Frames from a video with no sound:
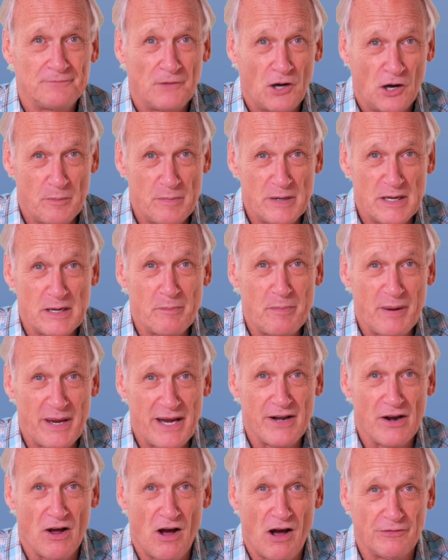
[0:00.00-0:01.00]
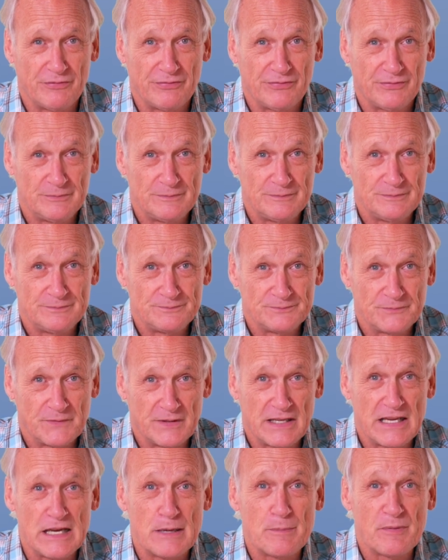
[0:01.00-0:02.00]
are being paid off
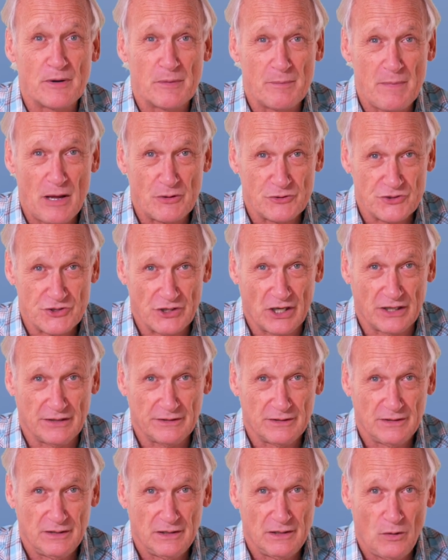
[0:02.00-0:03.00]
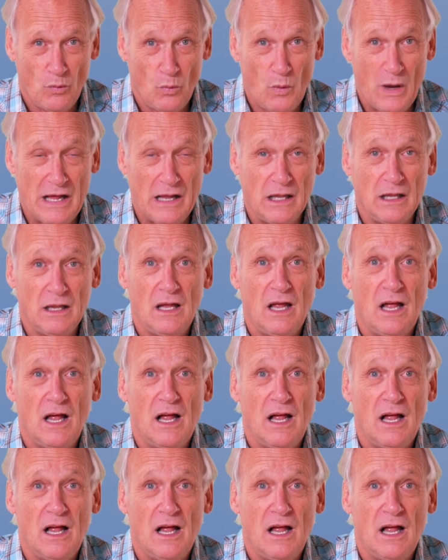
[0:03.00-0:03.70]
to keep their mouth shut, while